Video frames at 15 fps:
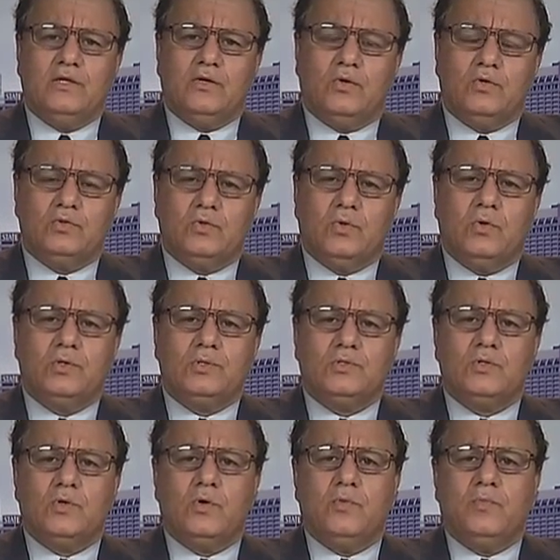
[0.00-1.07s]
to
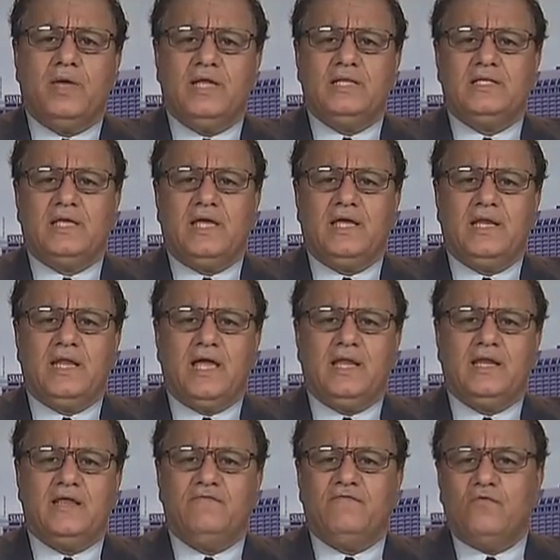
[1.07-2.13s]
also maintain
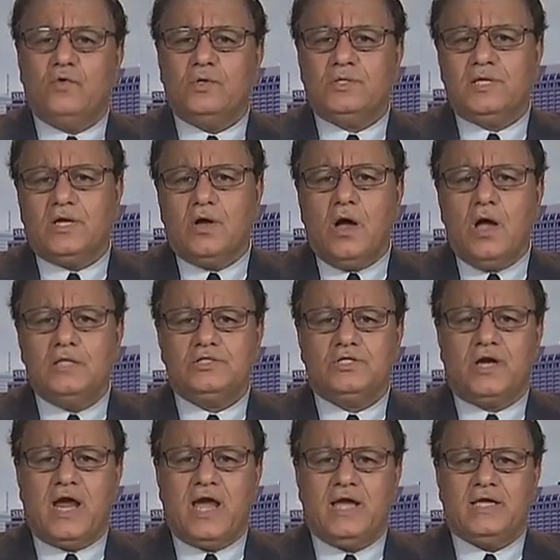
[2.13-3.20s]
and enforce the
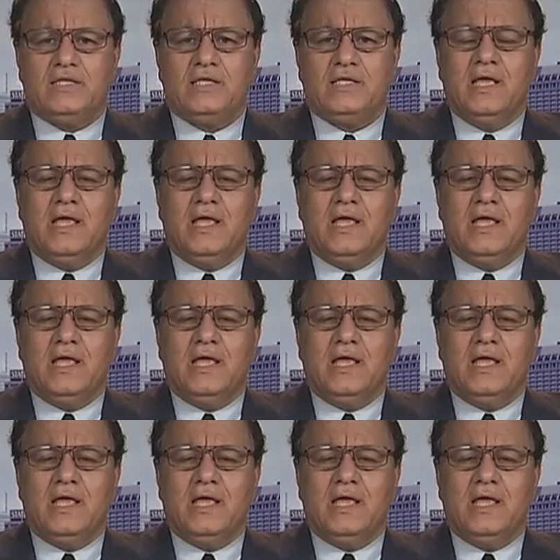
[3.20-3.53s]
contract.